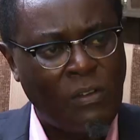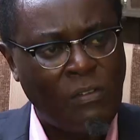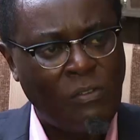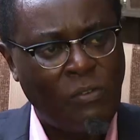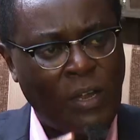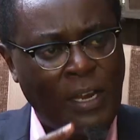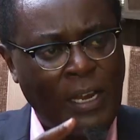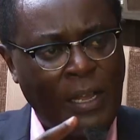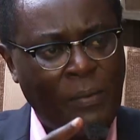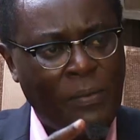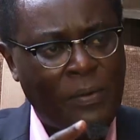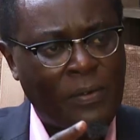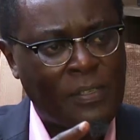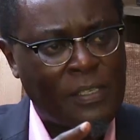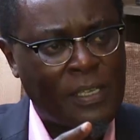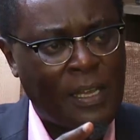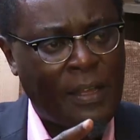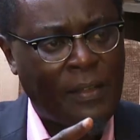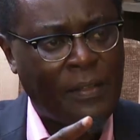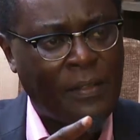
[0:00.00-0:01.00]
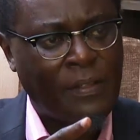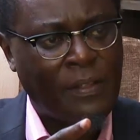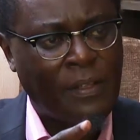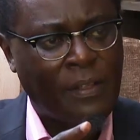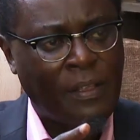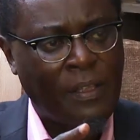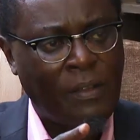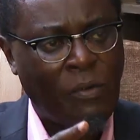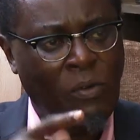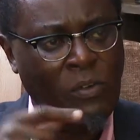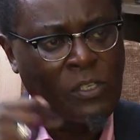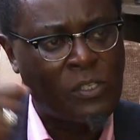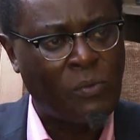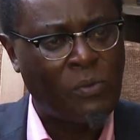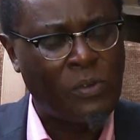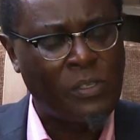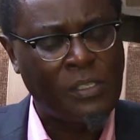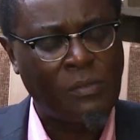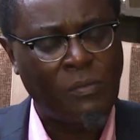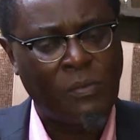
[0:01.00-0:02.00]
if Duale
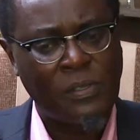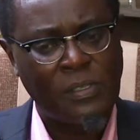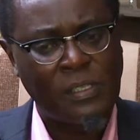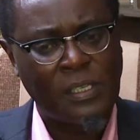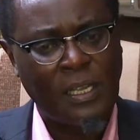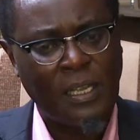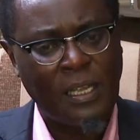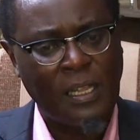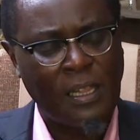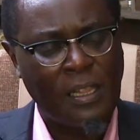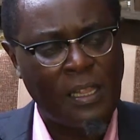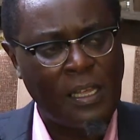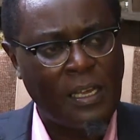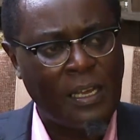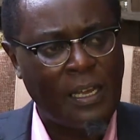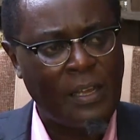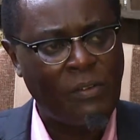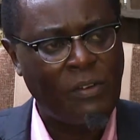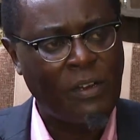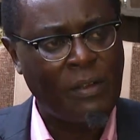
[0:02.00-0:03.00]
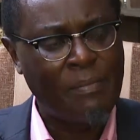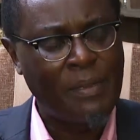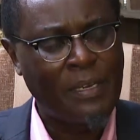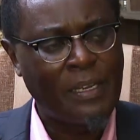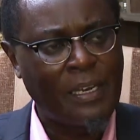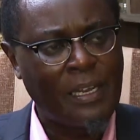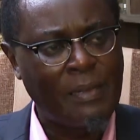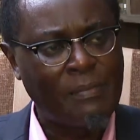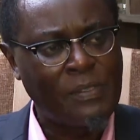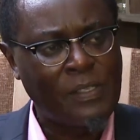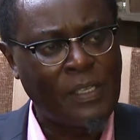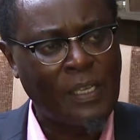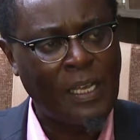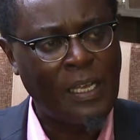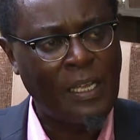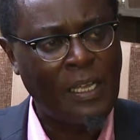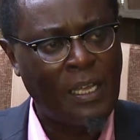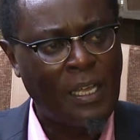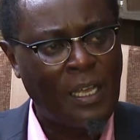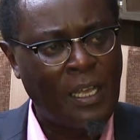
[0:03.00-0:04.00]
was in Thika, he would have been an MCA.